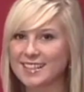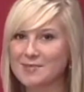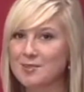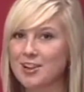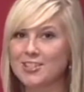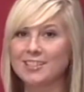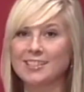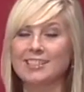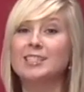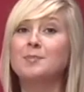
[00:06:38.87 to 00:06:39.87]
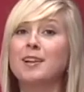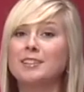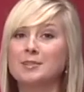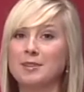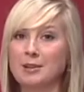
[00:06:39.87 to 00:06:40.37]
The project is
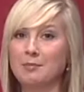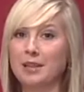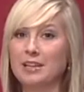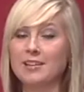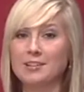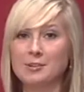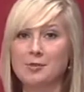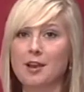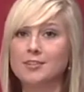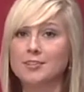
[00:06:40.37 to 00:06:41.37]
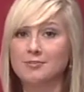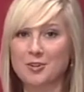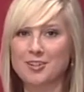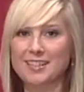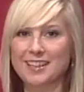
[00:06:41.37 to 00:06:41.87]
expected to be completed in
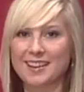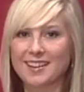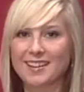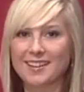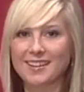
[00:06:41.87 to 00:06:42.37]
2014.